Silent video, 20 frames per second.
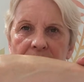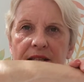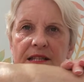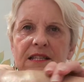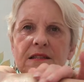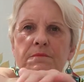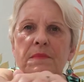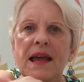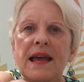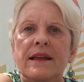
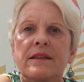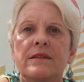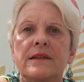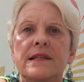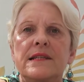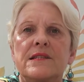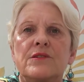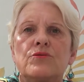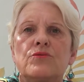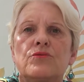smell
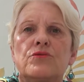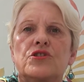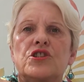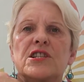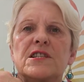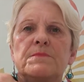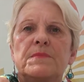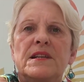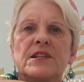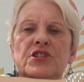is
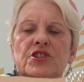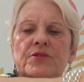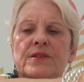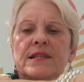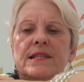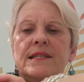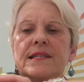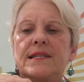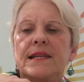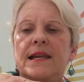gorgeous, but as you
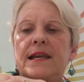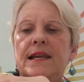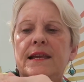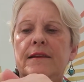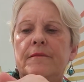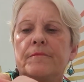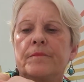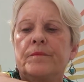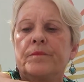can see,